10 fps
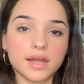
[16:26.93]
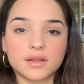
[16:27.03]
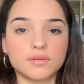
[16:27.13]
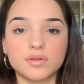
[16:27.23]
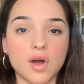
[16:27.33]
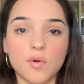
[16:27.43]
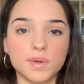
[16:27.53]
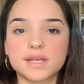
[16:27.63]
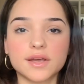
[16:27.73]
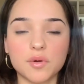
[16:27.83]
Like no,
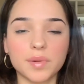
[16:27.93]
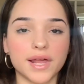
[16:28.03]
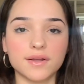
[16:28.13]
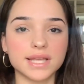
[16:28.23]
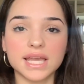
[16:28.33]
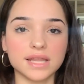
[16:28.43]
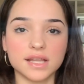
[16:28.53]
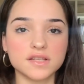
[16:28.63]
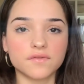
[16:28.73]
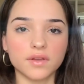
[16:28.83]
because I don't plan on taking
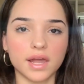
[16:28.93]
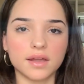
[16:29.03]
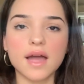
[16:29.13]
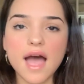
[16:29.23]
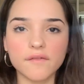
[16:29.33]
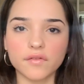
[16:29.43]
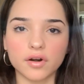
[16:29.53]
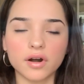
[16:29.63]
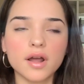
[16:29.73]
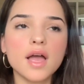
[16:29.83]
this for like
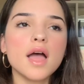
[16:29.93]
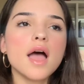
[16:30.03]
ever.